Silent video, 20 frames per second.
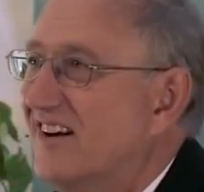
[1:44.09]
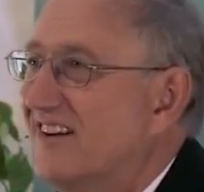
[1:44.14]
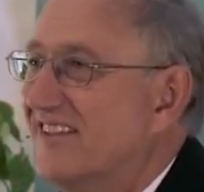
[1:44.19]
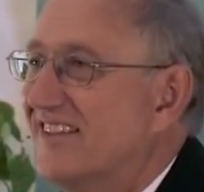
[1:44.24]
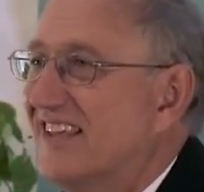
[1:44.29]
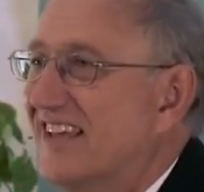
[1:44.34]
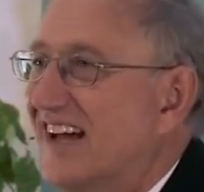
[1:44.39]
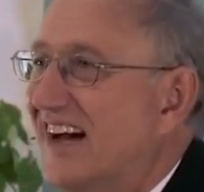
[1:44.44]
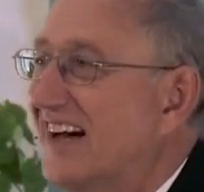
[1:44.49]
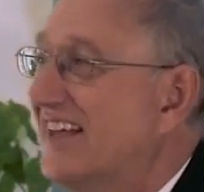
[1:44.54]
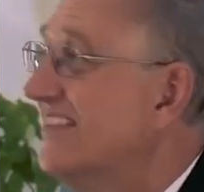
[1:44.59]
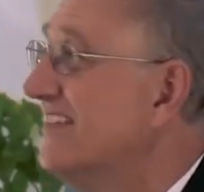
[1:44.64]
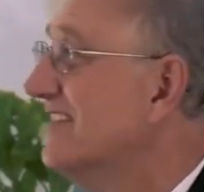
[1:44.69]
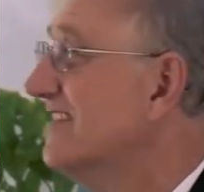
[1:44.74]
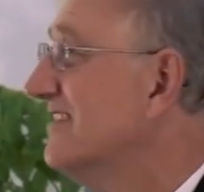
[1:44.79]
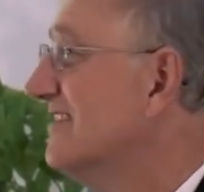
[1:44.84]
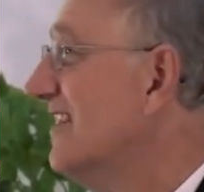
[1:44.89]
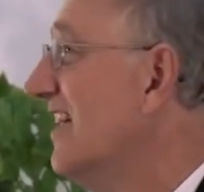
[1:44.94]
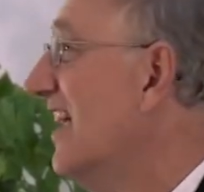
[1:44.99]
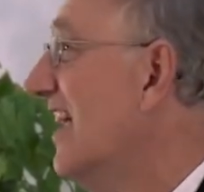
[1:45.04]
on the other
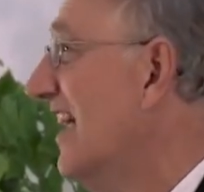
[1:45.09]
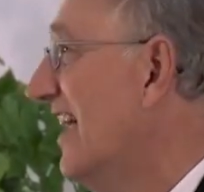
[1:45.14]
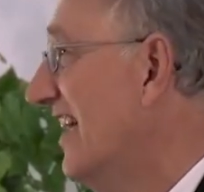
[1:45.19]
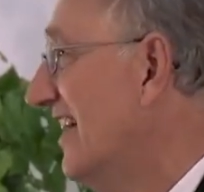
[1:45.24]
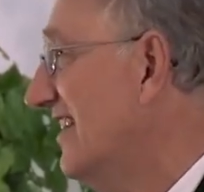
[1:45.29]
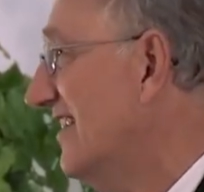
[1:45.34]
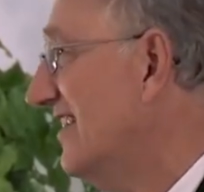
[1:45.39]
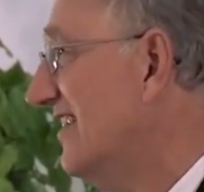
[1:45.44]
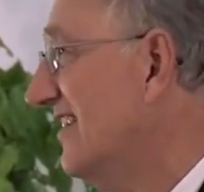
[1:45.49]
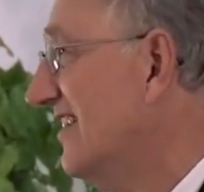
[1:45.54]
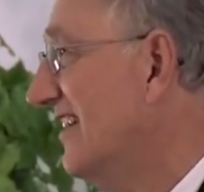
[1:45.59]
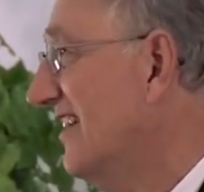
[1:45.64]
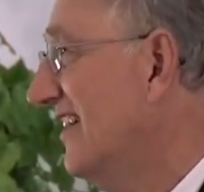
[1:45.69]
side